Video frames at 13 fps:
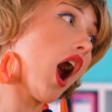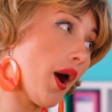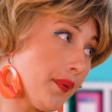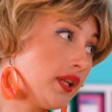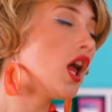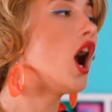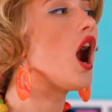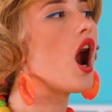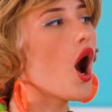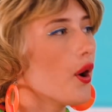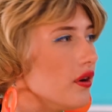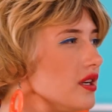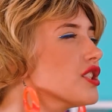doing here?
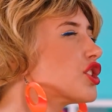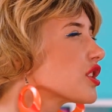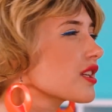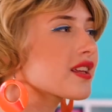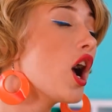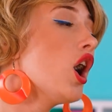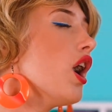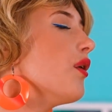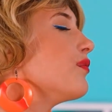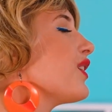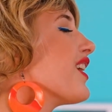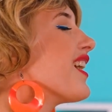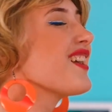You are
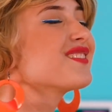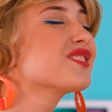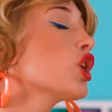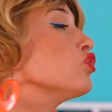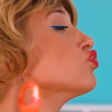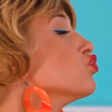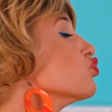embarrassing our poor